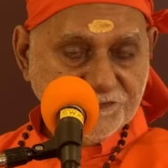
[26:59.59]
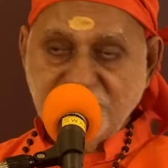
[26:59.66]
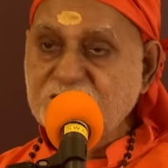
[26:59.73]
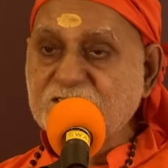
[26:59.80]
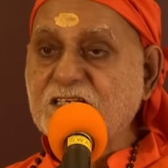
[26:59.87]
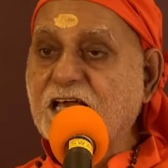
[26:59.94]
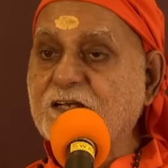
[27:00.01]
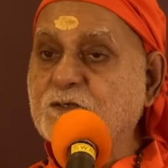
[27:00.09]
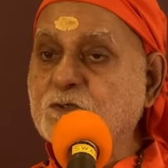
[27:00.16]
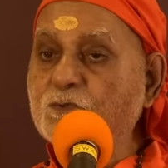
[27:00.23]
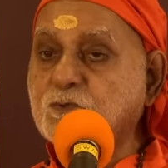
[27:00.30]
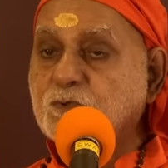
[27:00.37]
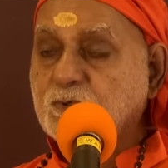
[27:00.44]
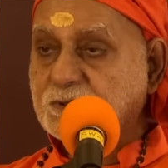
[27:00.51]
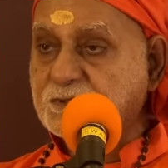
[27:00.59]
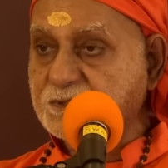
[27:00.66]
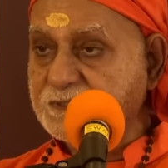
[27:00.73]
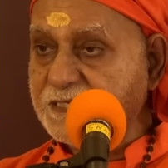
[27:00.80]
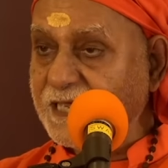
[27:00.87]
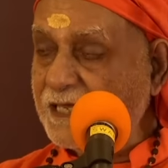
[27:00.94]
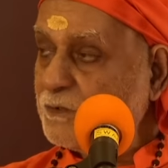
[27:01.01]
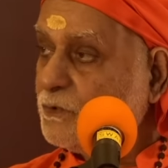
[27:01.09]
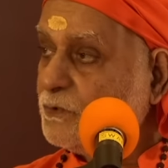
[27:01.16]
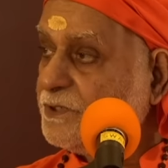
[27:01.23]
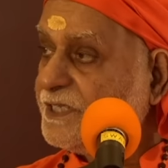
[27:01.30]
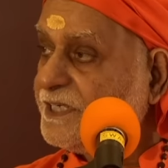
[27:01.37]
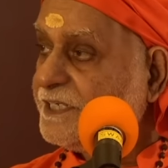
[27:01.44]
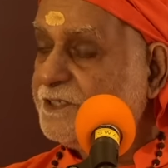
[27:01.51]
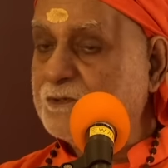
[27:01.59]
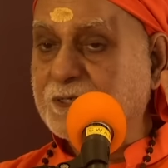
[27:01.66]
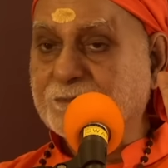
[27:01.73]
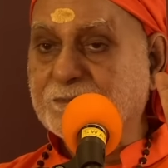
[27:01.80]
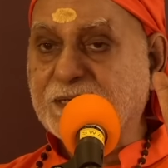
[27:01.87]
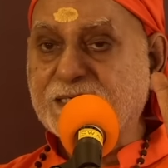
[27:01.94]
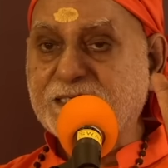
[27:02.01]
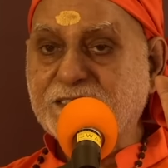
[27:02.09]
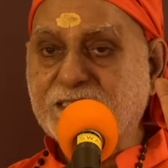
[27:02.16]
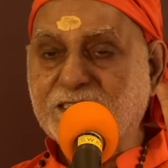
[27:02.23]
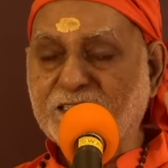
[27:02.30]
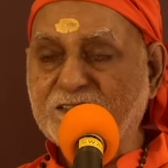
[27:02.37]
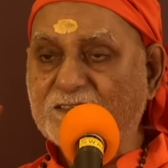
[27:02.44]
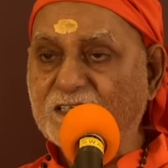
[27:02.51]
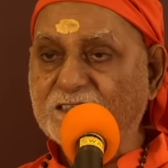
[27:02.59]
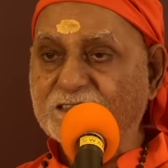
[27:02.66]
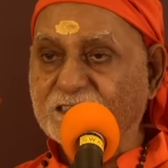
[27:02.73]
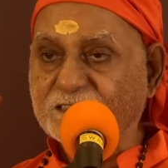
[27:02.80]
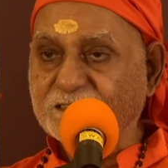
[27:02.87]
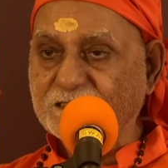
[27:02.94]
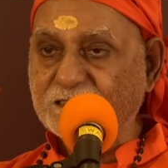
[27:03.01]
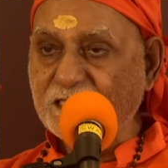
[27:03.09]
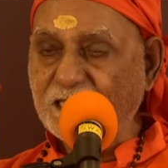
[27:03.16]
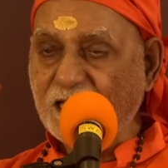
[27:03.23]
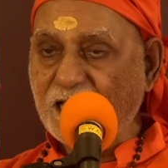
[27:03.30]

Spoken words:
These are two. They are only in your mind and intelligence.